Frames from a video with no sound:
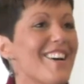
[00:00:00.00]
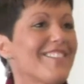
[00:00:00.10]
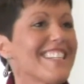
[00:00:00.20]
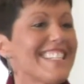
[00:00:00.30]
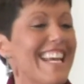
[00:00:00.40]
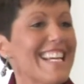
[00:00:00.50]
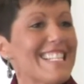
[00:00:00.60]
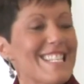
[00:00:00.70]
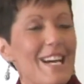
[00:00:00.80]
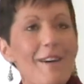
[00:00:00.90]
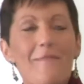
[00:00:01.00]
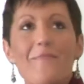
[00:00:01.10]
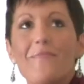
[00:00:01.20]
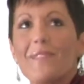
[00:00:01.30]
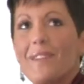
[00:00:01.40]
I often say it's the
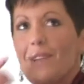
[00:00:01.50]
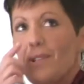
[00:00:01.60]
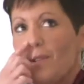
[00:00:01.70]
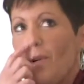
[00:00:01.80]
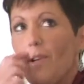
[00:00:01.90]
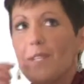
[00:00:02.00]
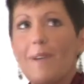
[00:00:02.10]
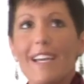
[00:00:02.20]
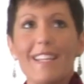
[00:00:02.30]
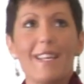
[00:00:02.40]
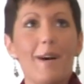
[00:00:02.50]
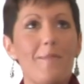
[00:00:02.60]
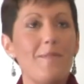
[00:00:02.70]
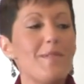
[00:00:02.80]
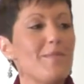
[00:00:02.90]
control is probably the
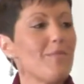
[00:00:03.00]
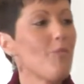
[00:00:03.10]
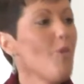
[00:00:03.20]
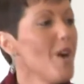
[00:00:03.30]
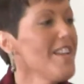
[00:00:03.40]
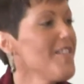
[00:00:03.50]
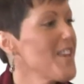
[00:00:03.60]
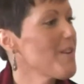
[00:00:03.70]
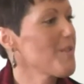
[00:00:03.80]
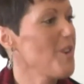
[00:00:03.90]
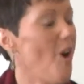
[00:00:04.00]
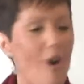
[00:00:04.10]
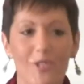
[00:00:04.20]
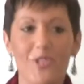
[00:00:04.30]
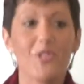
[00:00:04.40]
one thing we're
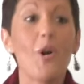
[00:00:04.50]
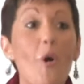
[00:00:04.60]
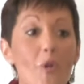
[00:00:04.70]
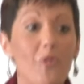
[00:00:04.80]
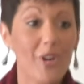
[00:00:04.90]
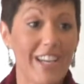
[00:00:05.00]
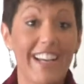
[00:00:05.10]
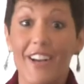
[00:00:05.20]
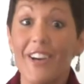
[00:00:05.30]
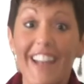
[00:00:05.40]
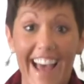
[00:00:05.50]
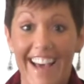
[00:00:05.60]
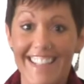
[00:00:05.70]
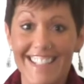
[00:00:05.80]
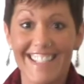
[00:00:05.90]
all so freaking good
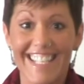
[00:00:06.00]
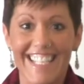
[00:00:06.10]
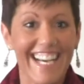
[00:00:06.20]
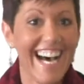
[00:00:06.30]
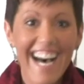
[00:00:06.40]
at.